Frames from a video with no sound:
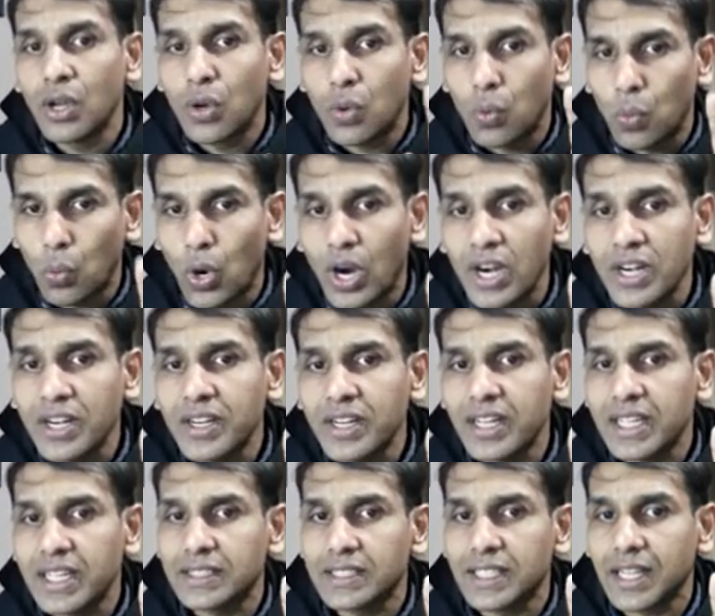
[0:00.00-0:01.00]
One
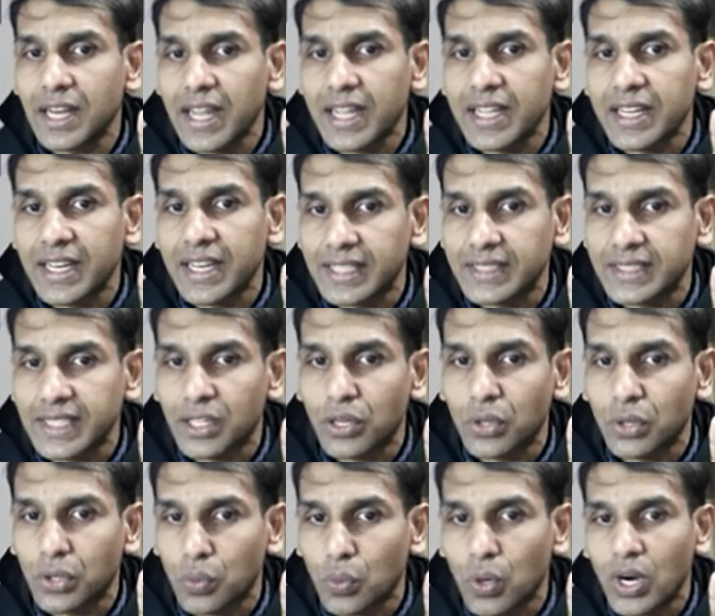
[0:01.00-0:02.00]
is the line x equal
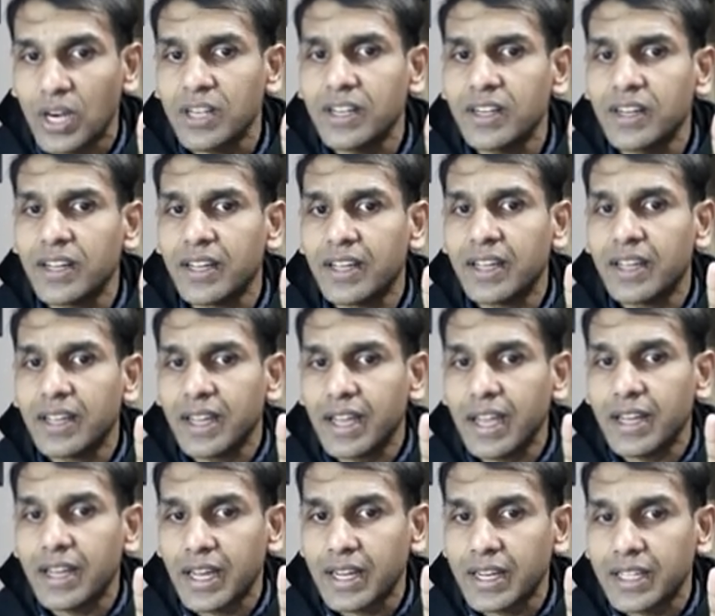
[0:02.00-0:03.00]
to 1
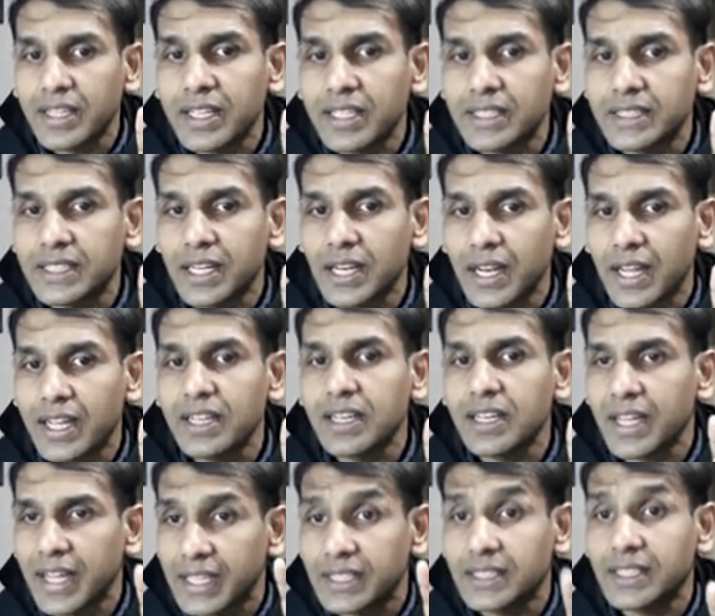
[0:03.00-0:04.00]
and another is the line
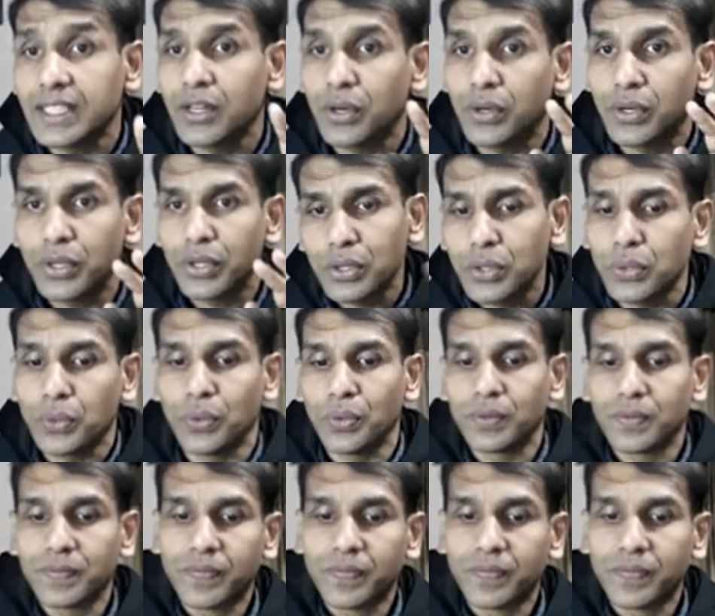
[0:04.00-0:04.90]
x equal to 2.